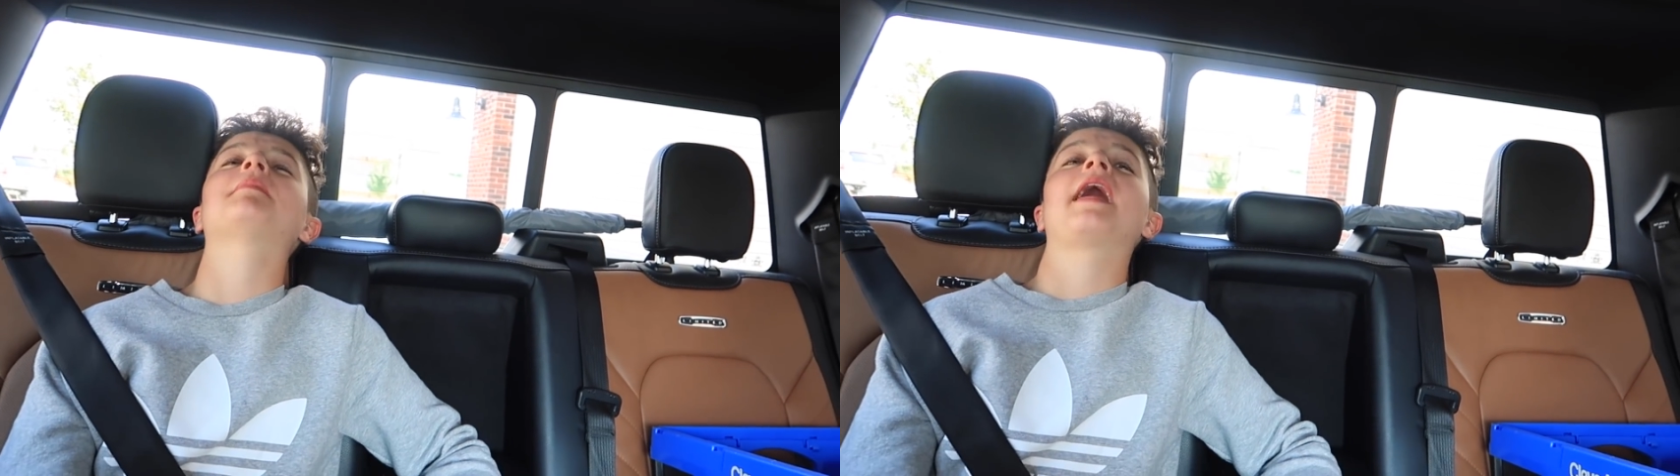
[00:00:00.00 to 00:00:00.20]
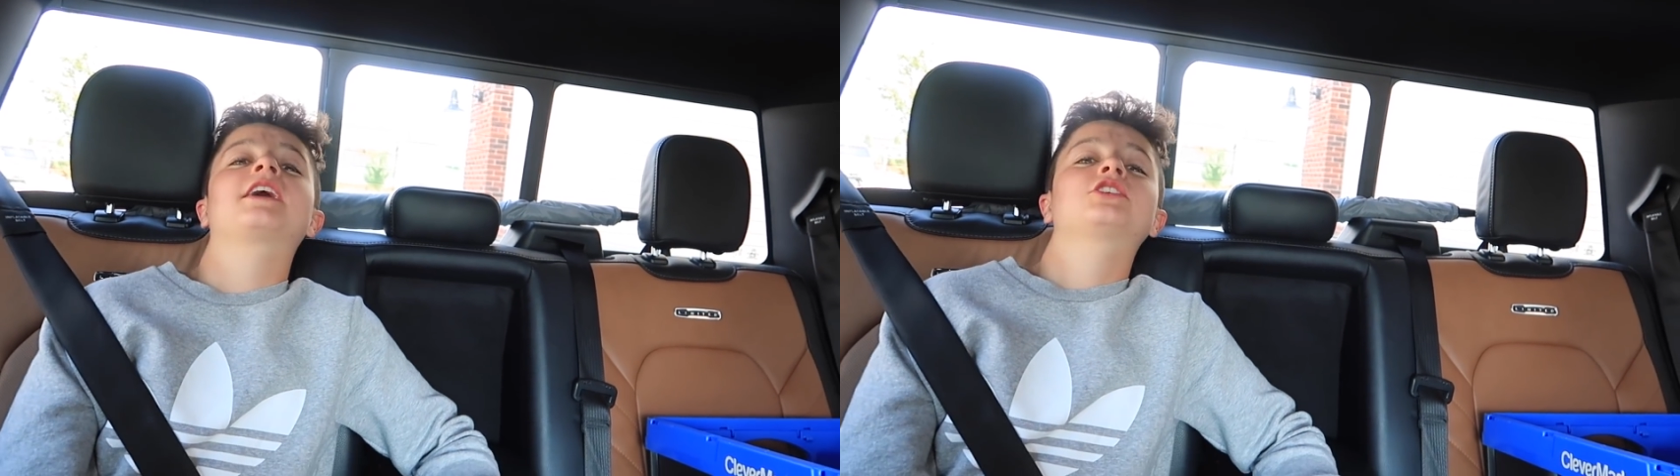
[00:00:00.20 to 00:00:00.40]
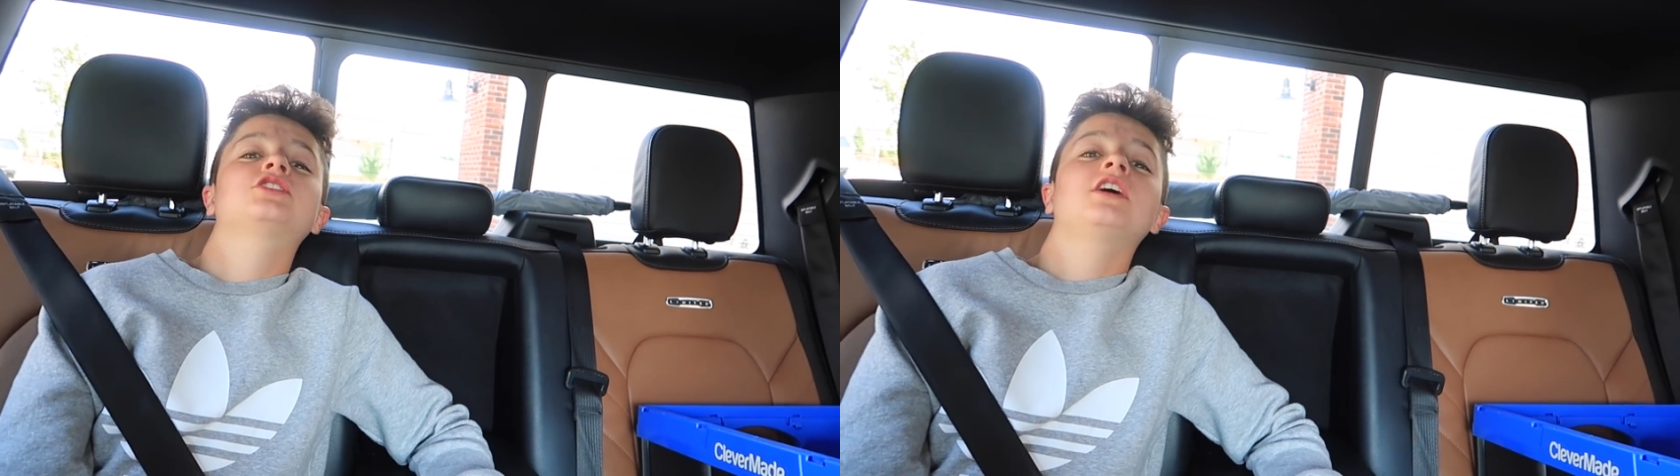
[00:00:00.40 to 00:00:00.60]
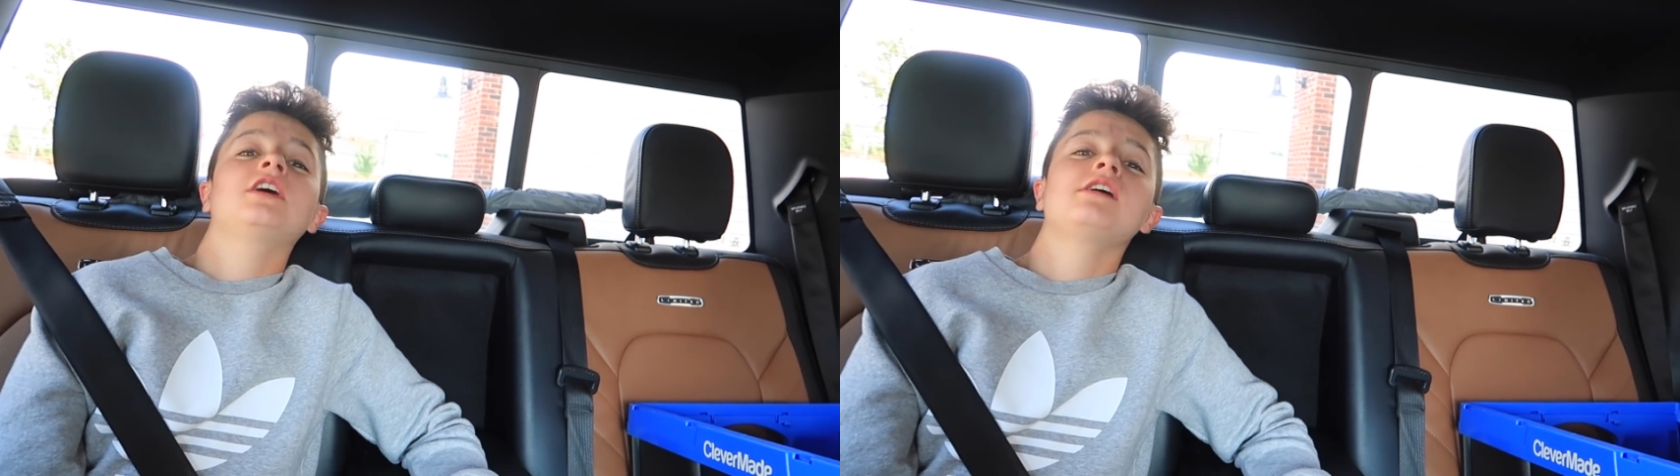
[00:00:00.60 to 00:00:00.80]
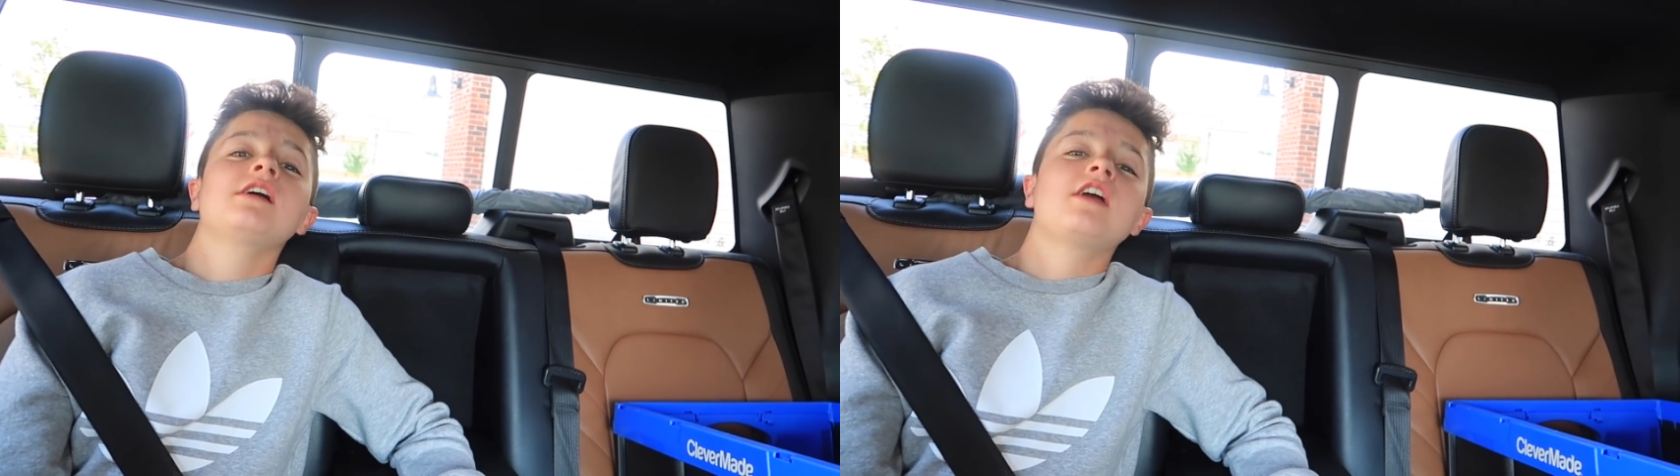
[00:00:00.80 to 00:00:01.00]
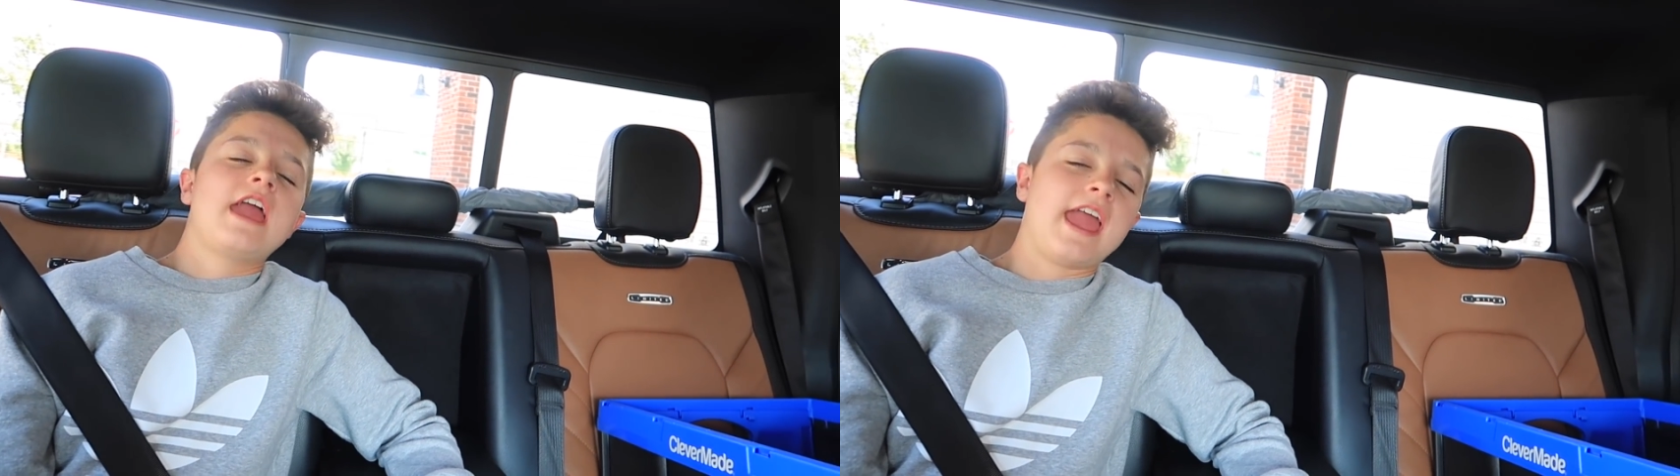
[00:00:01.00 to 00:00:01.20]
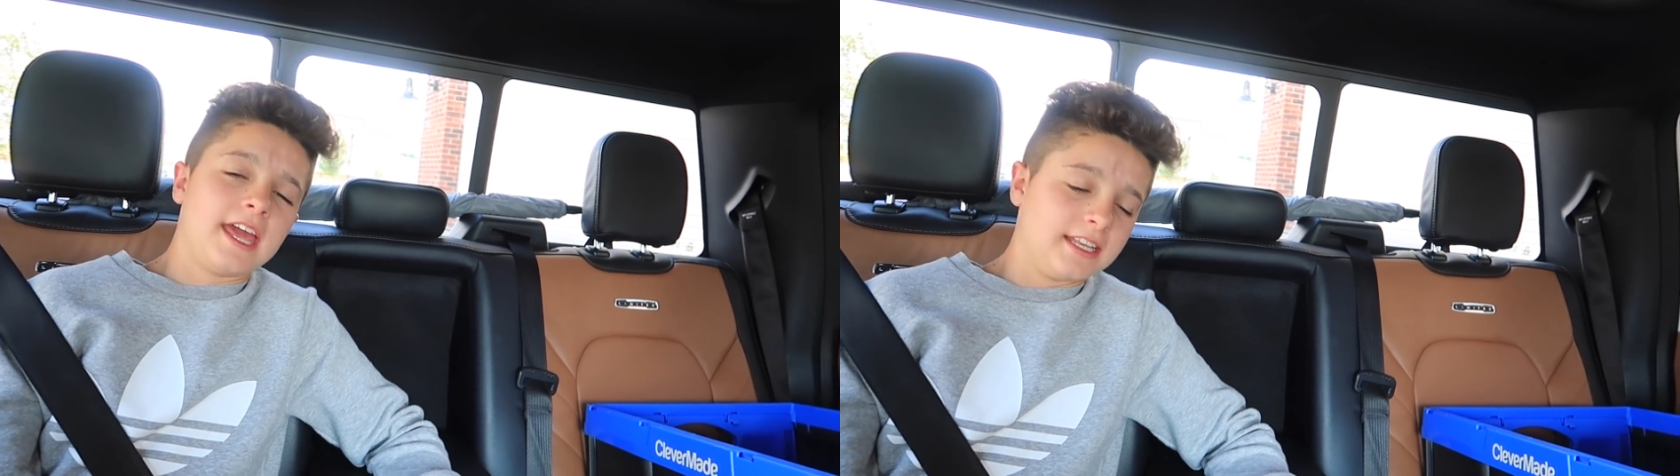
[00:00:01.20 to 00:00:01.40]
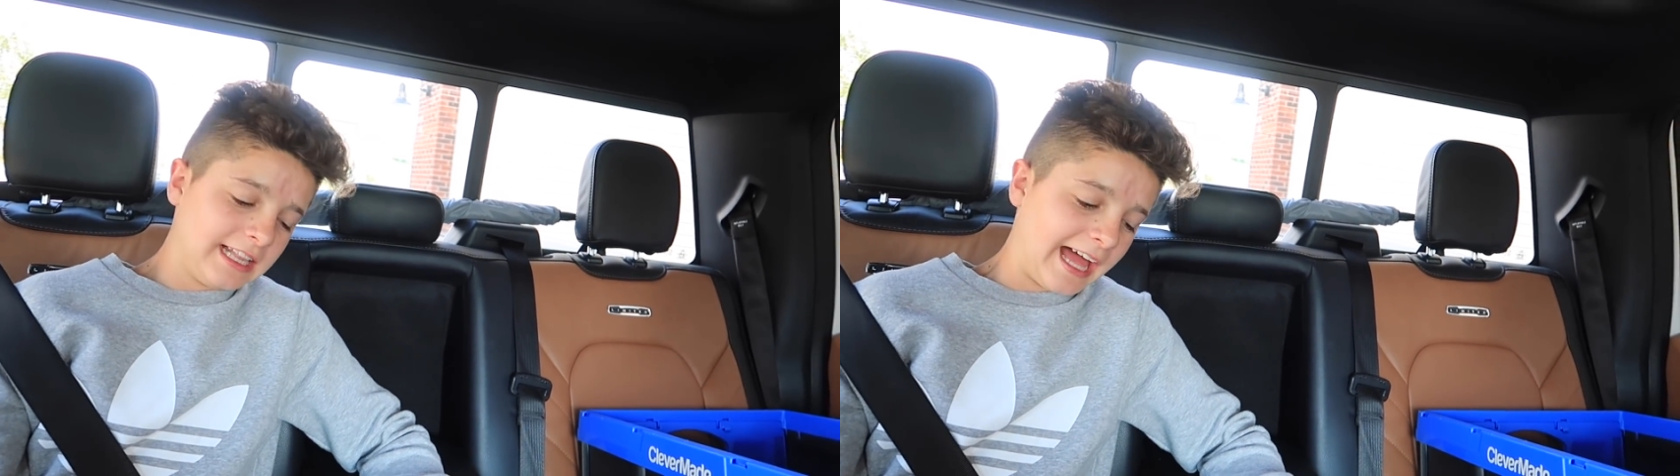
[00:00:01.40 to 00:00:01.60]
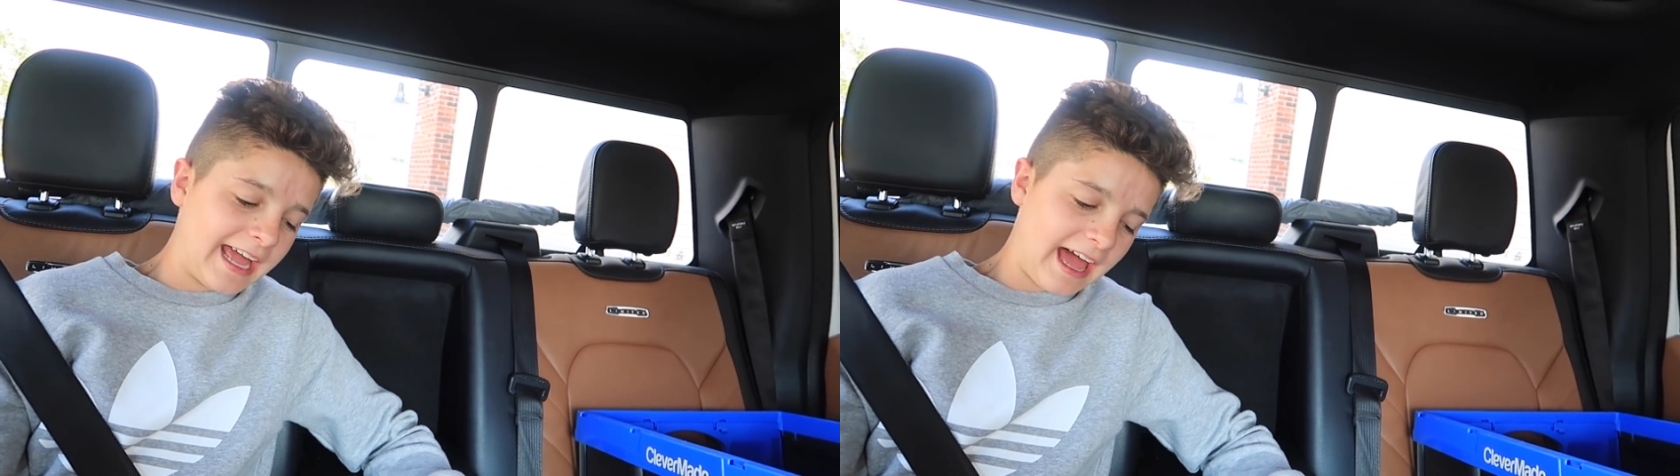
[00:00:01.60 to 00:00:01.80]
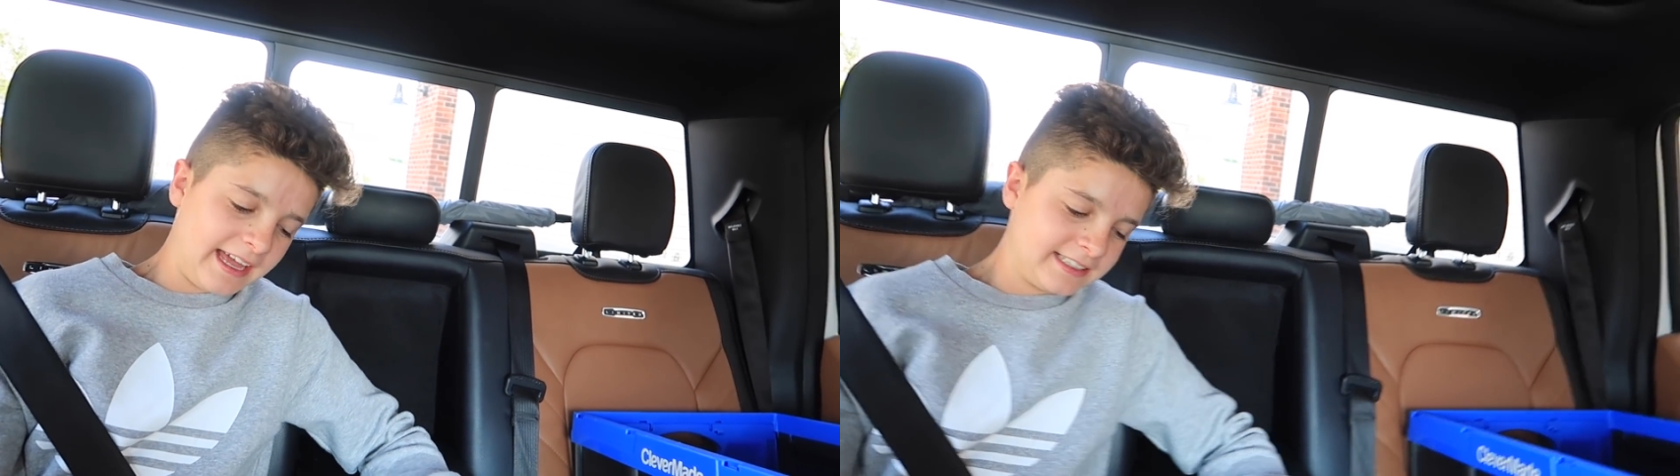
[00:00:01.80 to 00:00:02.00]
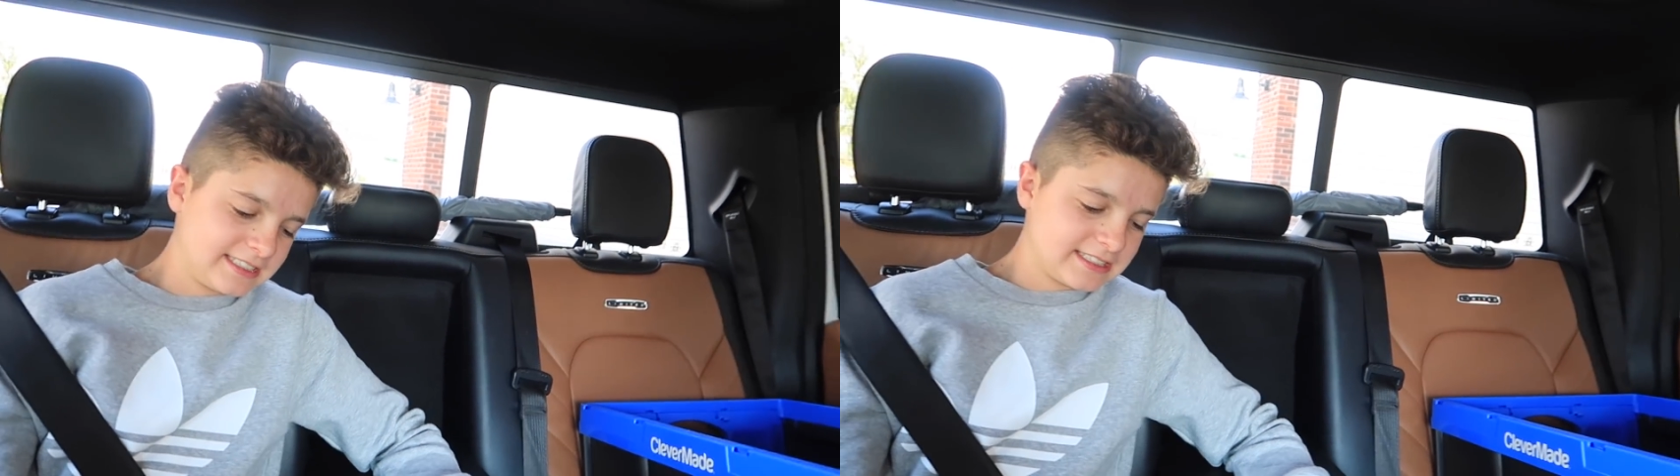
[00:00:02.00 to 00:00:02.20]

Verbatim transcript: Extra and light ice.